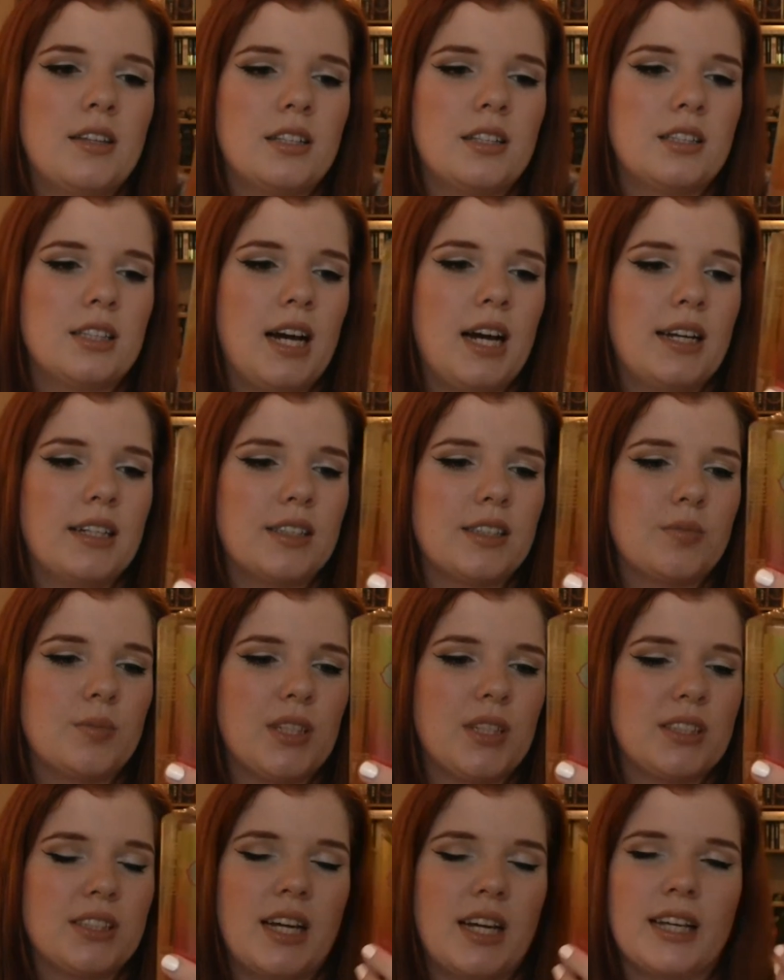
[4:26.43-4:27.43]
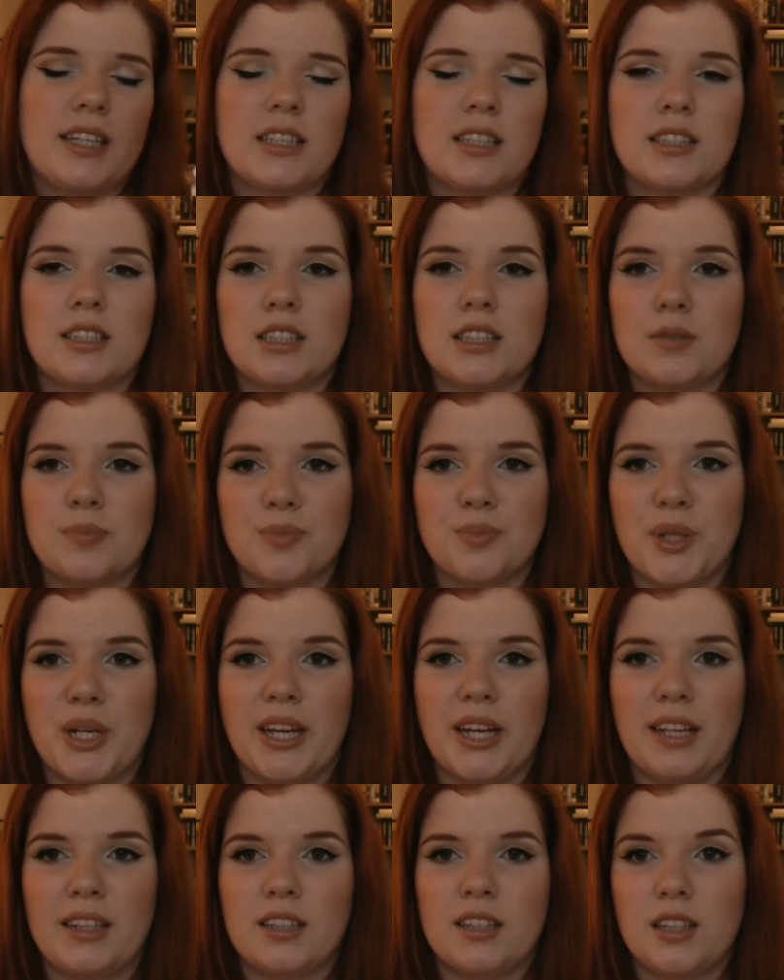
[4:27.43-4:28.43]
This kind of smells like
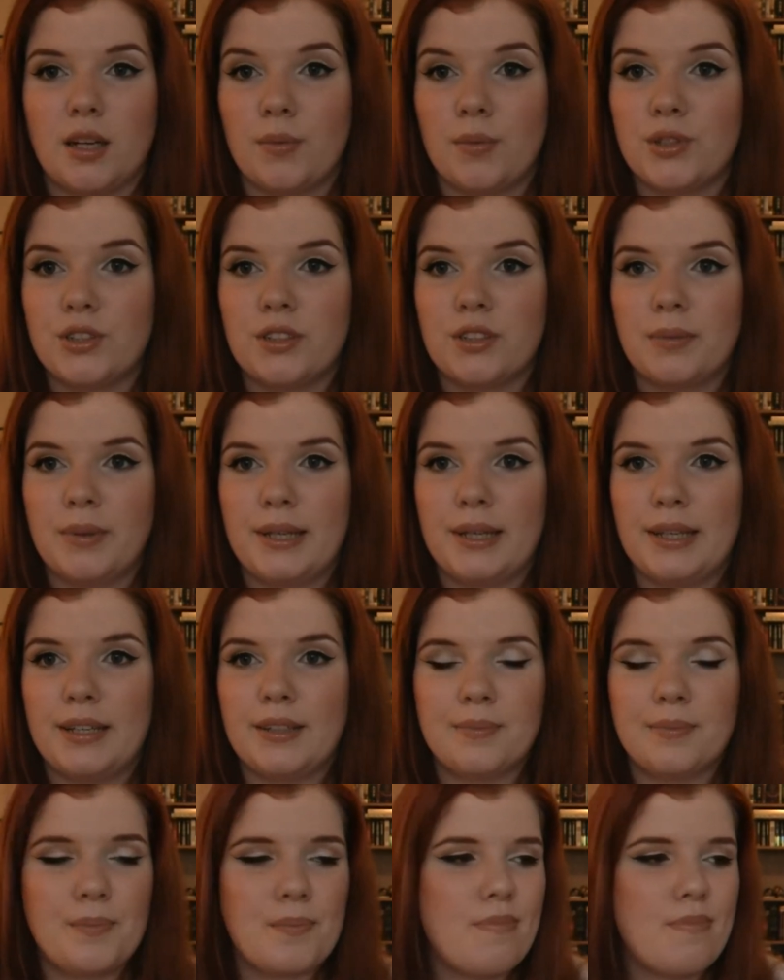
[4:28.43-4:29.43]
spring and summer to me